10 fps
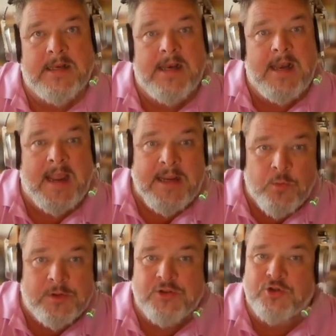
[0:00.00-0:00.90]

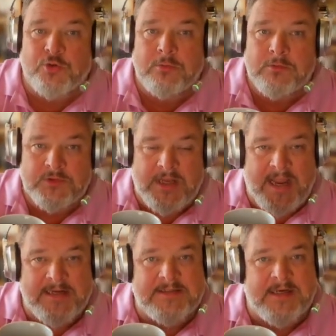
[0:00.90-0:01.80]
Language tools
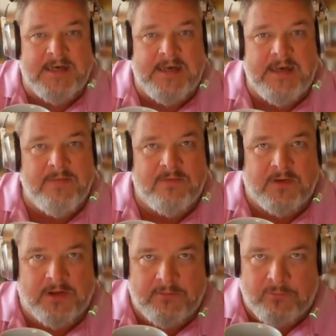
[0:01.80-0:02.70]
and
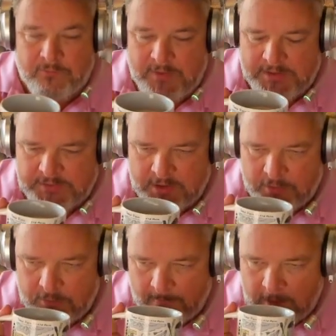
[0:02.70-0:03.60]
linter for VS
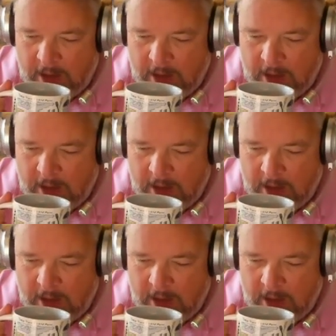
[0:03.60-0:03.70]
Code.